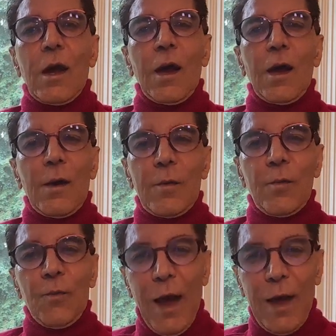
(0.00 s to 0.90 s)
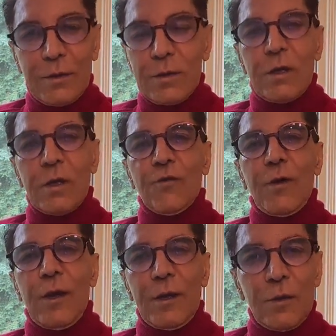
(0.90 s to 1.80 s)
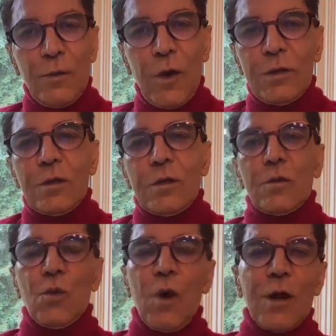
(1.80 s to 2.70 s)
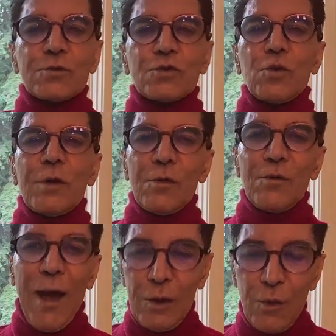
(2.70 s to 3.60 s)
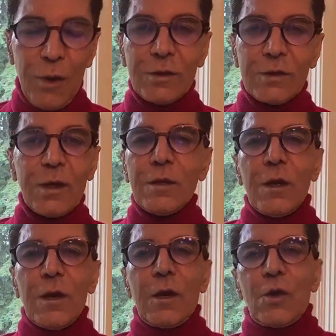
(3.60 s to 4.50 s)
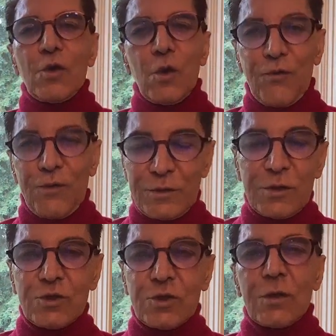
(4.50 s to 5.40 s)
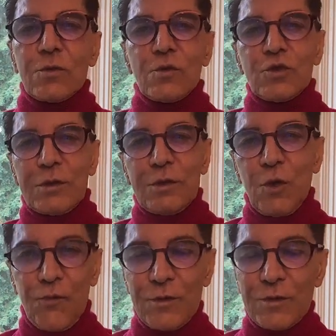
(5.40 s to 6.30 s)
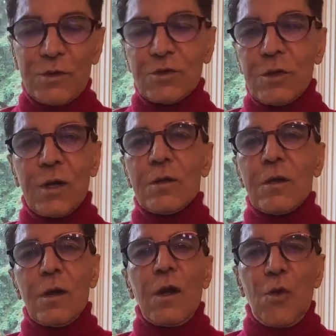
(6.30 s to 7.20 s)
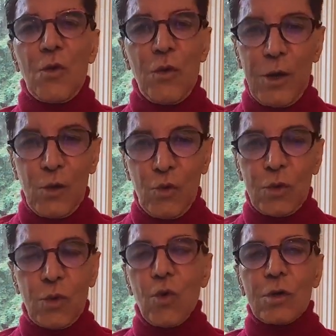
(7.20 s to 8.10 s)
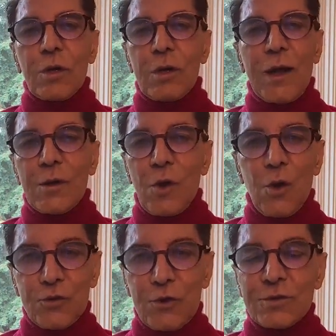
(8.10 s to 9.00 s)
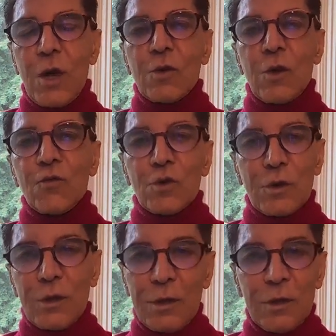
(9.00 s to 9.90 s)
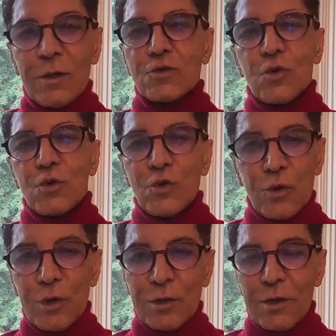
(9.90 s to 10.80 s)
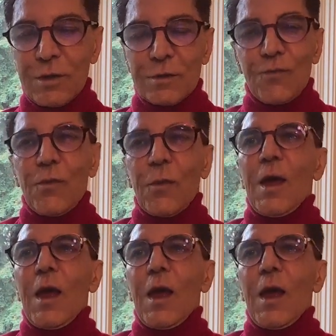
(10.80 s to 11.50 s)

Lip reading: but if anybody wants to be evaluated, you see your physician, they could order an ultrasound of your kidneys, your ureters.